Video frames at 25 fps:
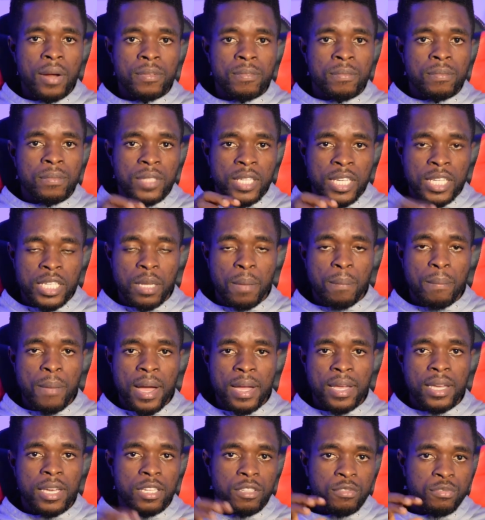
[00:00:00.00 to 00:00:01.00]
in the market
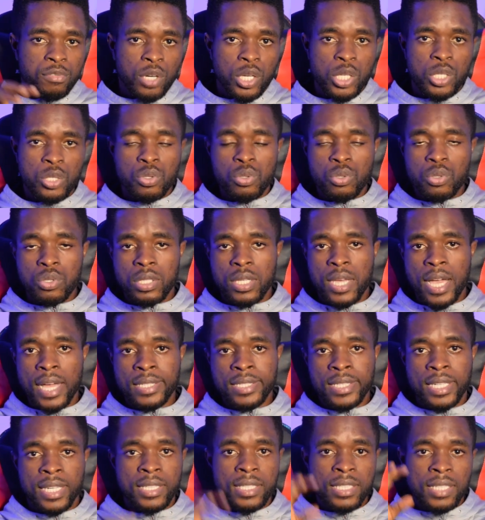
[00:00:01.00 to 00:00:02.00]
for used
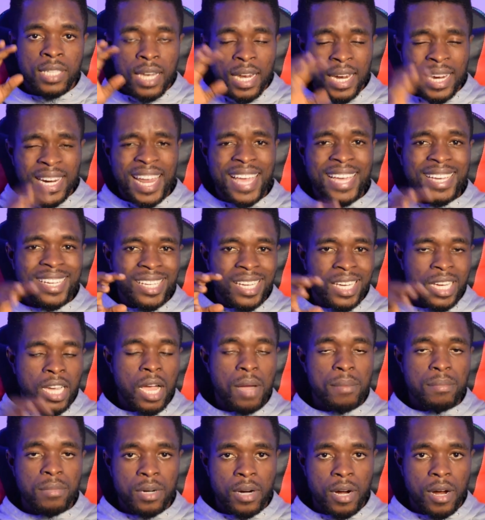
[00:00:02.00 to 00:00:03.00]
gadgets like the
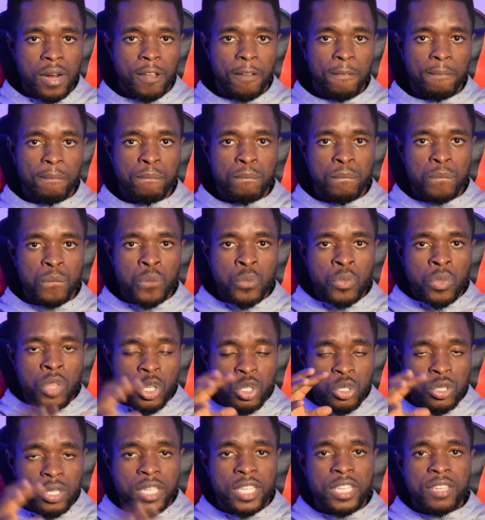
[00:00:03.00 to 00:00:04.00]
camera,
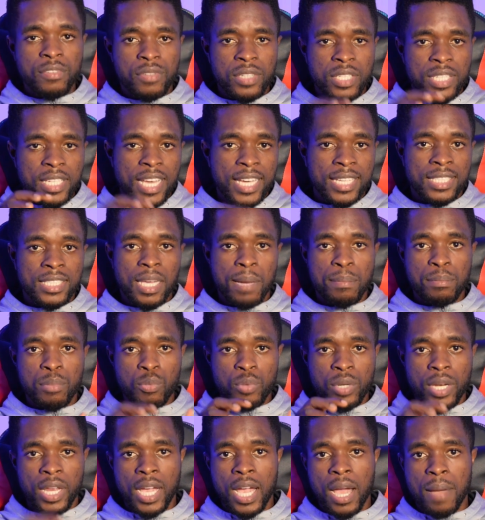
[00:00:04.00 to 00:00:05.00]
given the example with the
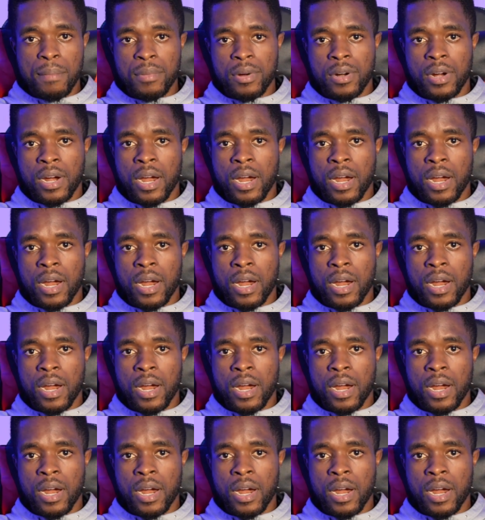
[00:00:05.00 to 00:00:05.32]
camera,